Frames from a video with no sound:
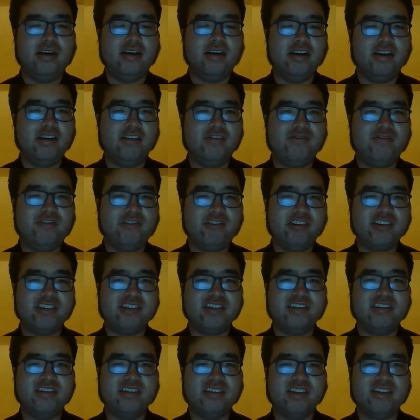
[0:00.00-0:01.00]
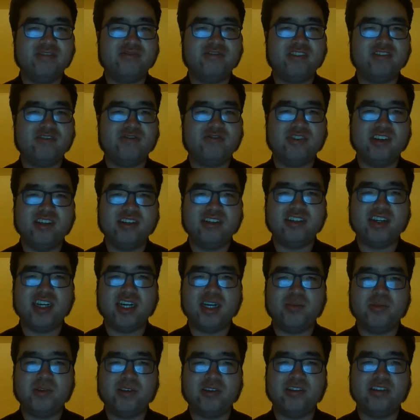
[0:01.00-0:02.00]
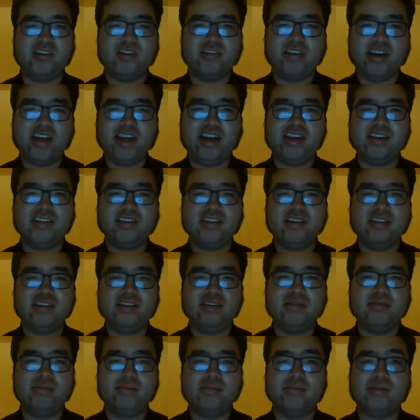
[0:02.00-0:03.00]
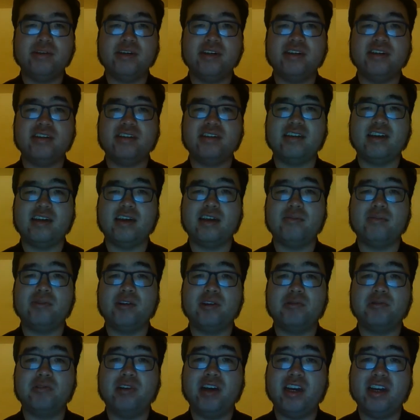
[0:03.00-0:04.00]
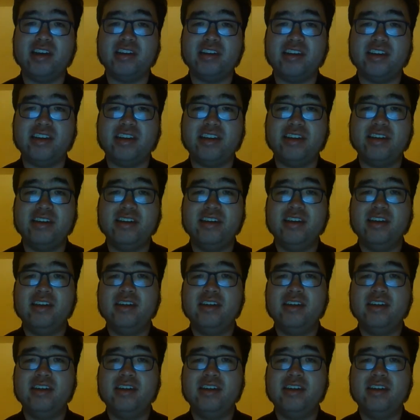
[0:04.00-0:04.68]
Unfortunately for French Admiral de Grasse, British Admiral Rodney